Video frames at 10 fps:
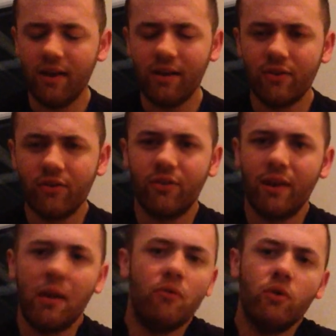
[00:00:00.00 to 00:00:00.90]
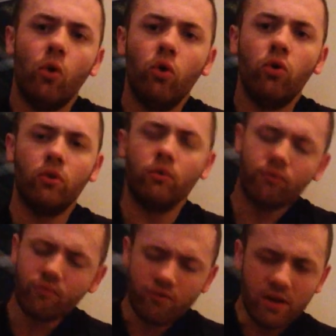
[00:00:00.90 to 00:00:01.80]
It was all
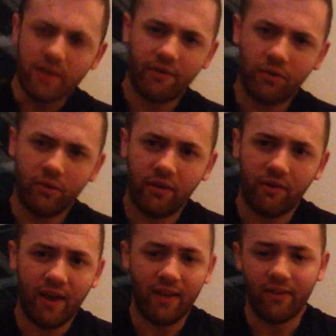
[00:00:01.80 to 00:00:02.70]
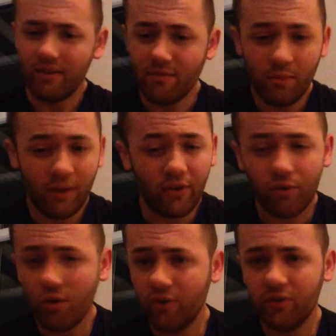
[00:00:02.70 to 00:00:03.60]
really difficult to defend. He didn't waste a
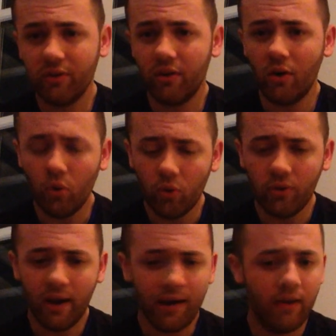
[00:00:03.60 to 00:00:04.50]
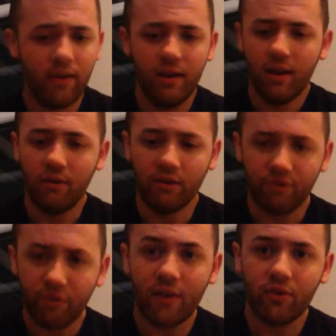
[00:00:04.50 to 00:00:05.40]
cross all night. He was a
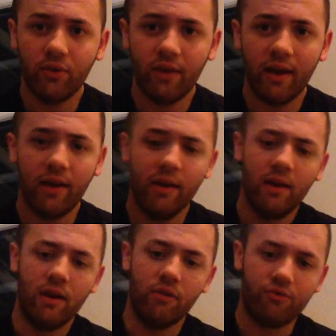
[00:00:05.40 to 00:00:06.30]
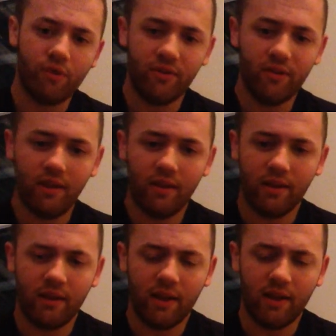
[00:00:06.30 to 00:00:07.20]
threat all night. He was drifting
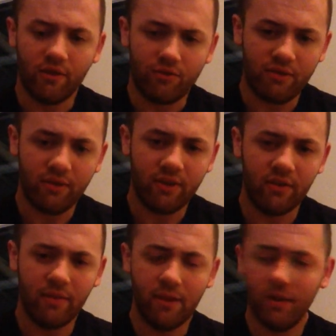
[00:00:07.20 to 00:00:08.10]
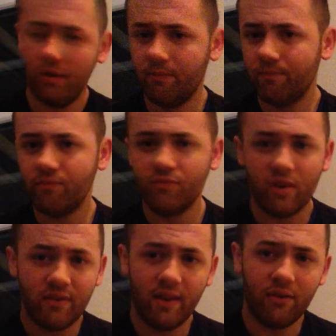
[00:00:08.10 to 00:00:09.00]
into the middle,
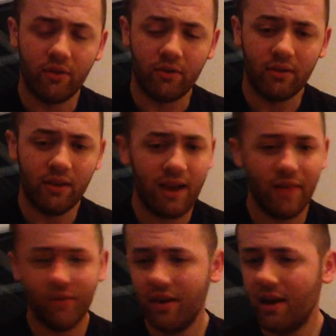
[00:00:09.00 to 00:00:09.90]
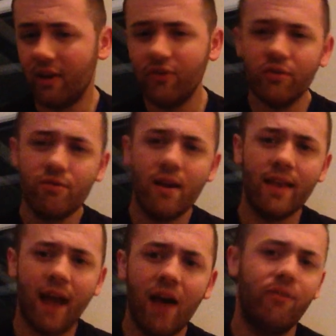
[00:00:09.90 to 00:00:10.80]
drifting out onto the left, and just
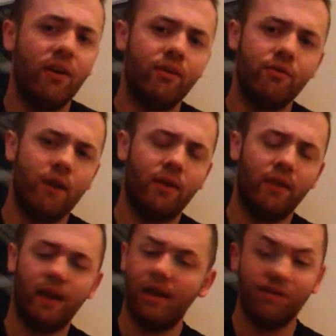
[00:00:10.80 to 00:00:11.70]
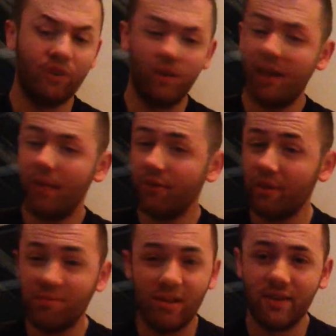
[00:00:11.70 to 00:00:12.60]
creating havoc throughout the night. I thought he was
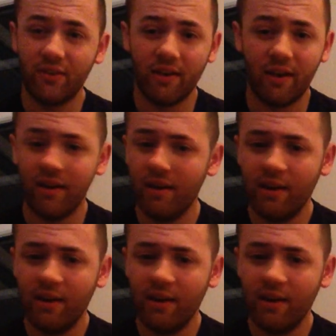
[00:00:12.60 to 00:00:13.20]
absolutely brilliant tonight.